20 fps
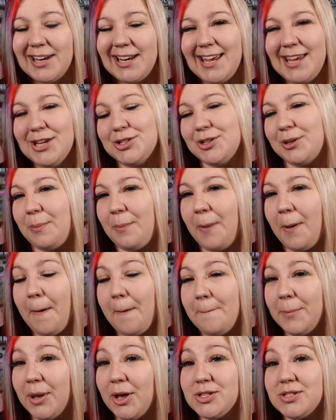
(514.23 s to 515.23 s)
adhesion
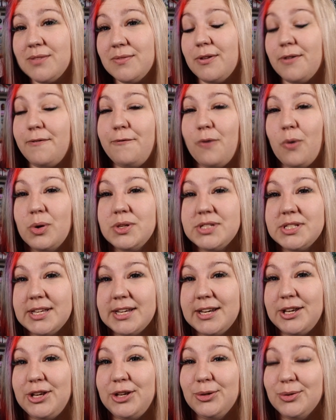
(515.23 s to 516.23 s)
because of the force
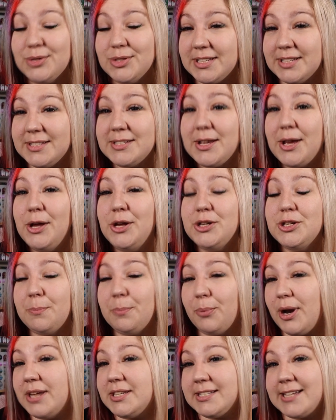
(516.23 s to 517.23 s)
that it uses to
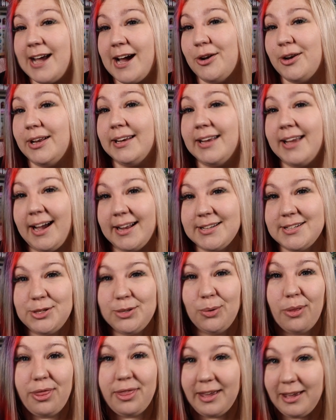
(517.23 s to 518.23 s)
press down and cut
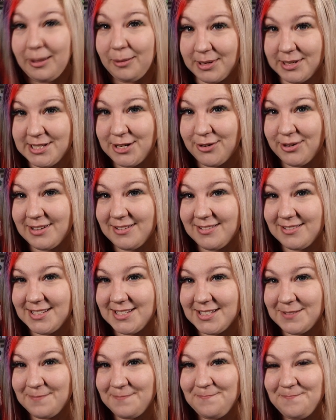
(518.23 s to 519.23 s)
your thicker
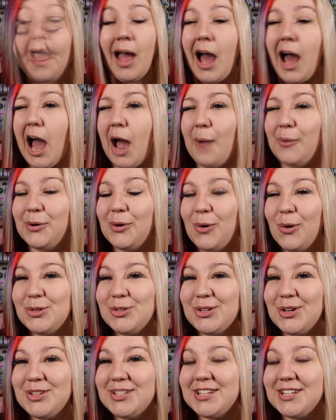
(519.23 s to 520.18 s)
materials. I would also